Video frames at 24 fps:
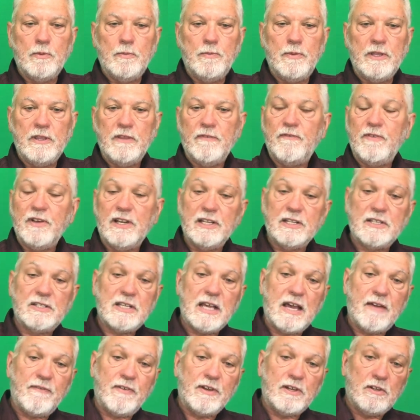would be the
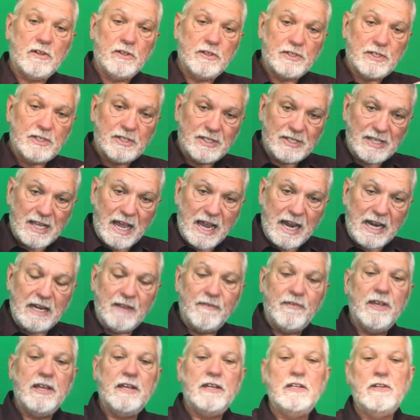philosophical side
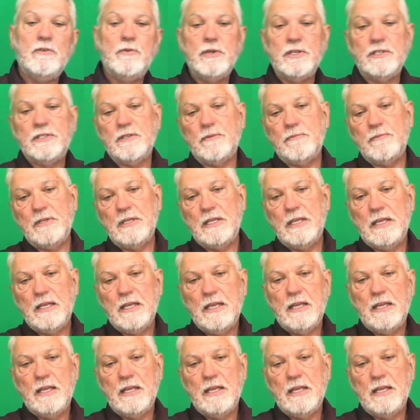of Hinduism,